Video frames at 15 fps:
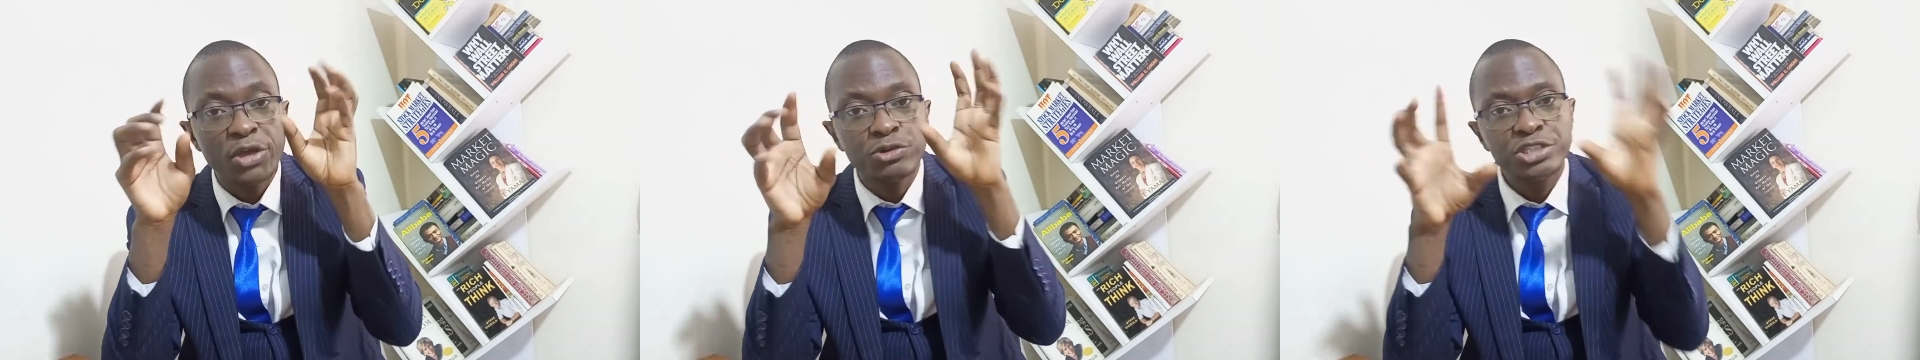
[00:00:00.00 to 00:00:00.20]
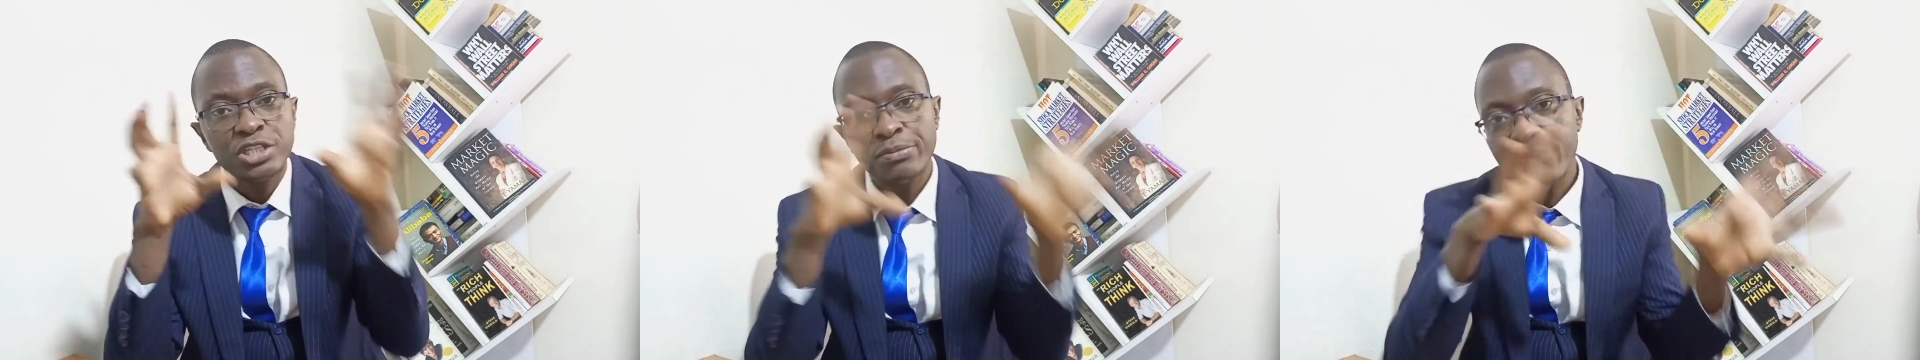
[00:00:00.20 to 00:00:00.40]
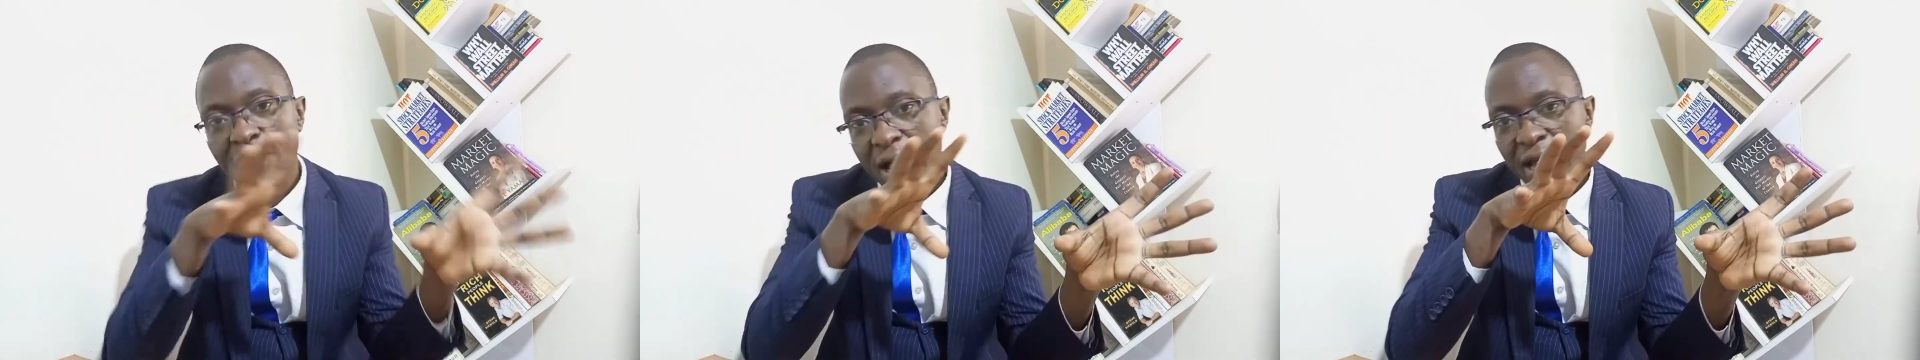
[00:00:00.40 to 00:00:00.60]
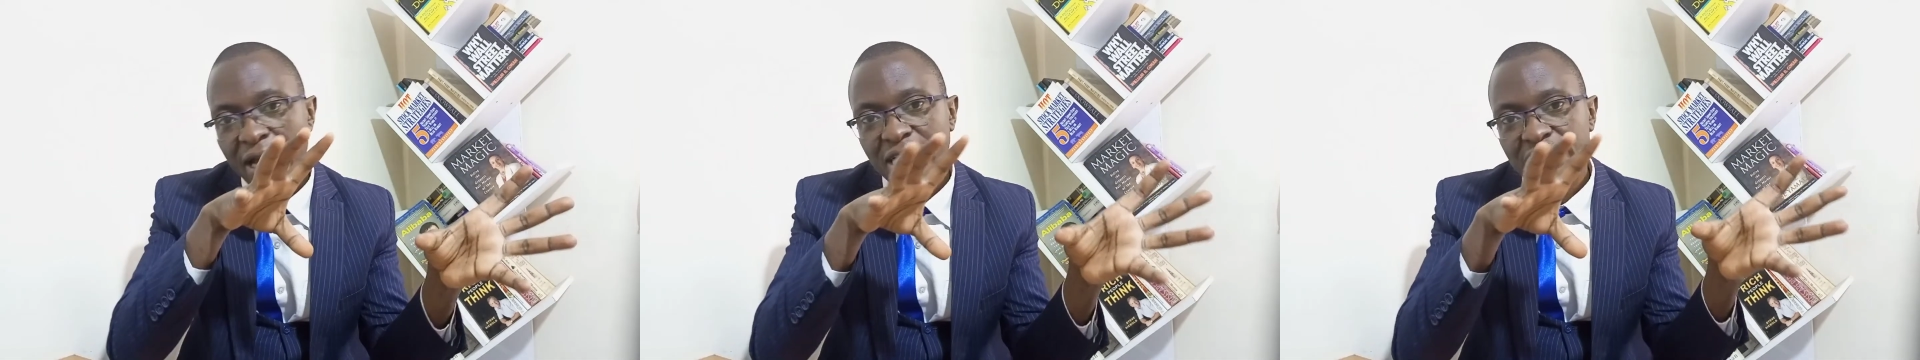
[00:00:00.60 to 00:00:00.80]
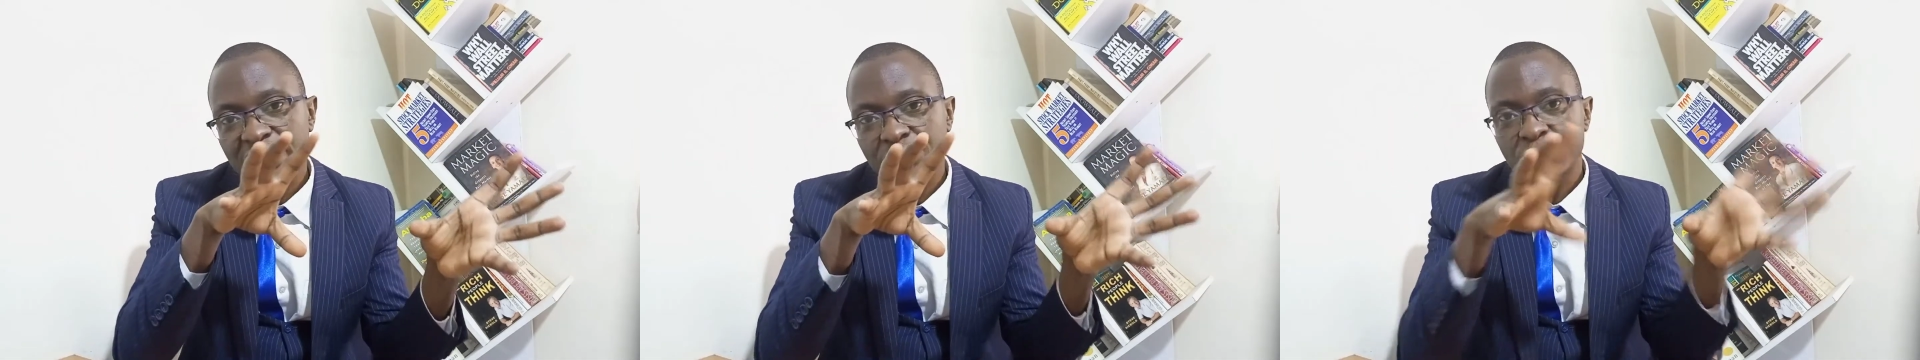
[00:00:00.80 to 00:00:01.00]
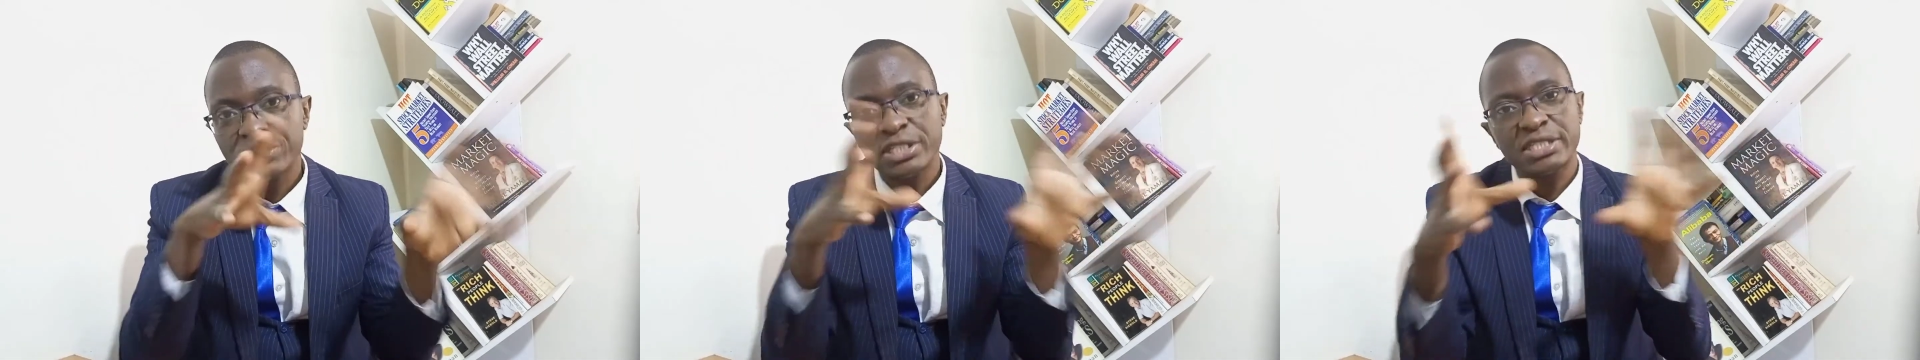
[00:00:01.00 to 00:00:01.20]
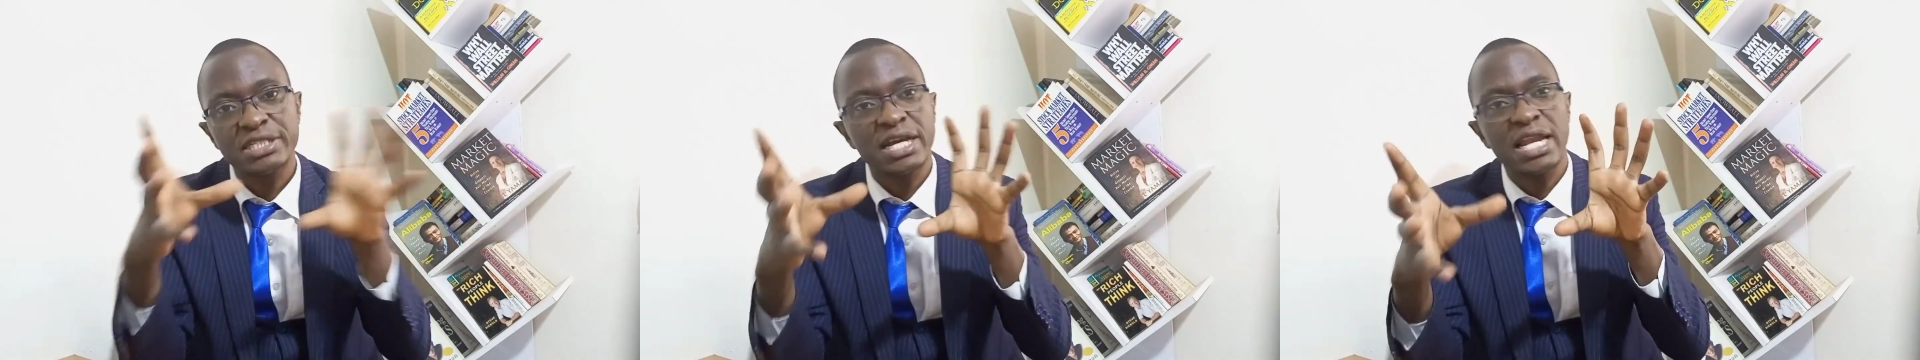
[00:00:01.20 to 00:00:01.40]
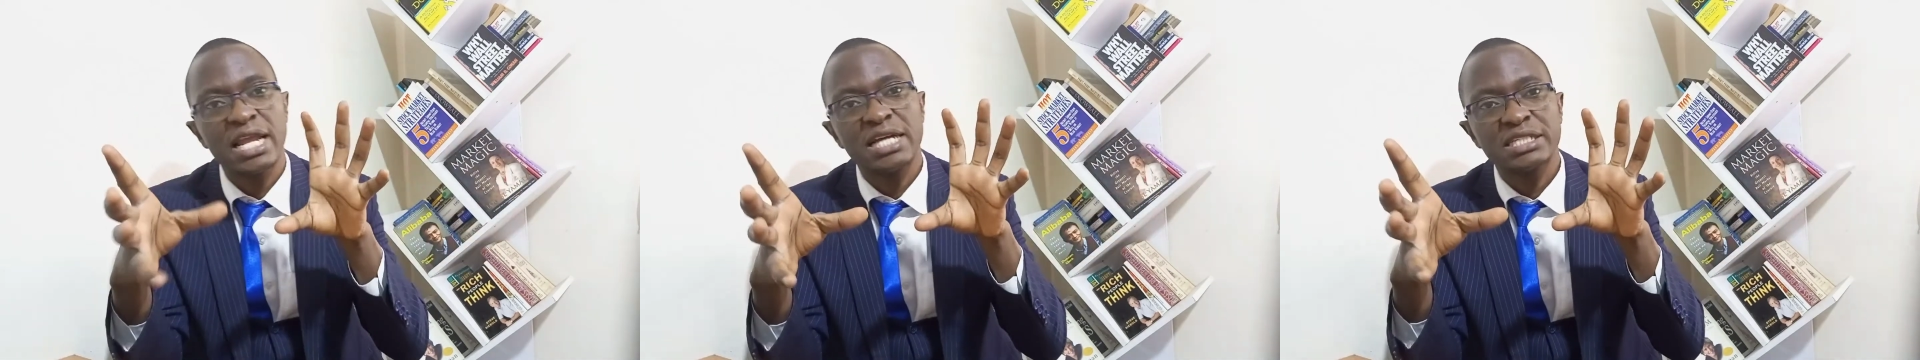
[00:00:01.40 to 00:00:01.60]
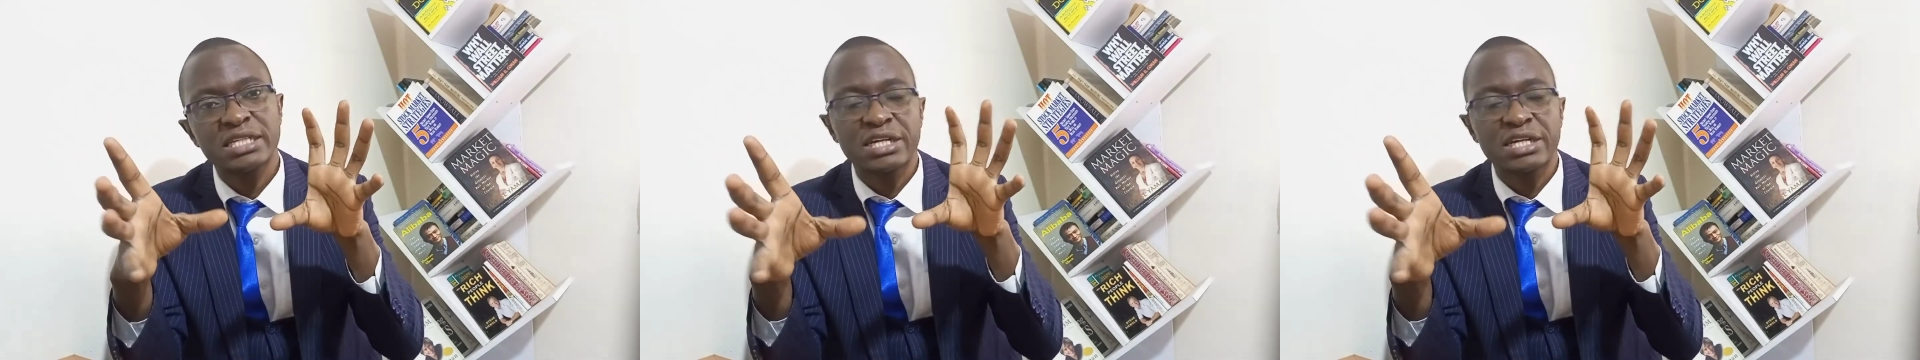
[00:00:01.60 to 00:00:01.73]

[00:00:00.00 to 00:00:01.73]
you see buyers and you see sellers,